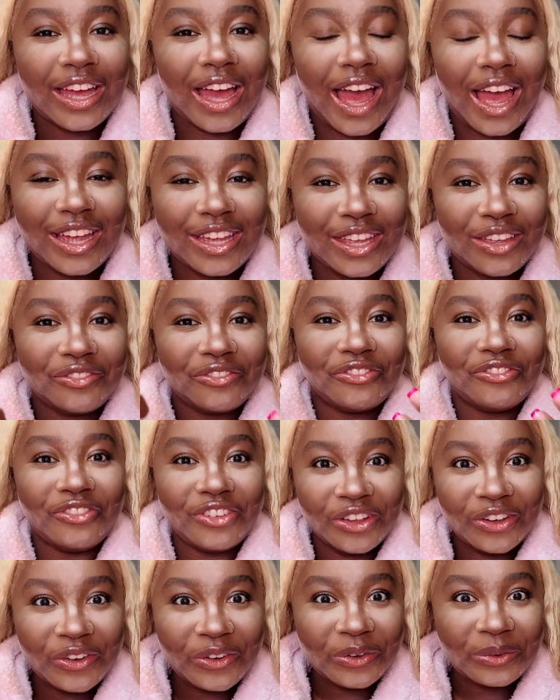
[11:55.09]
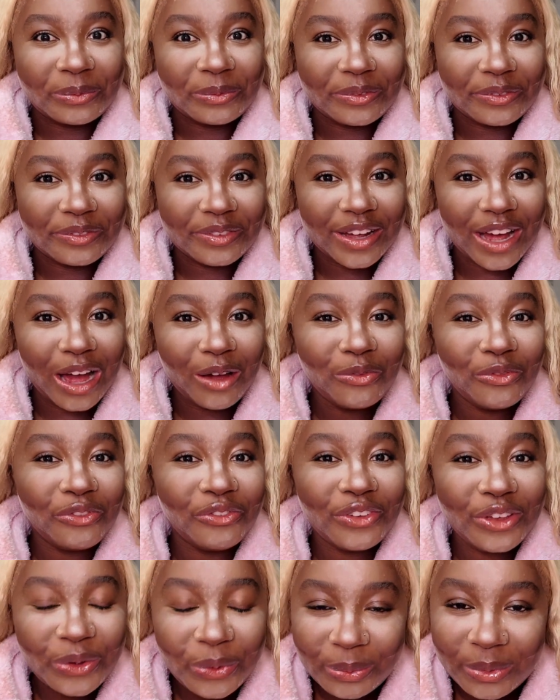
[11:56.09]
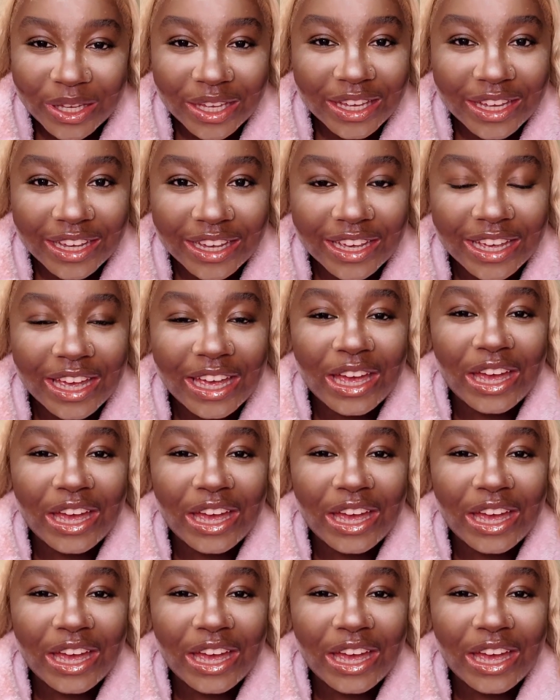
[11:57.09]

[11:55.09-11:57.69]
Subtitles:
I can film. I'm filming.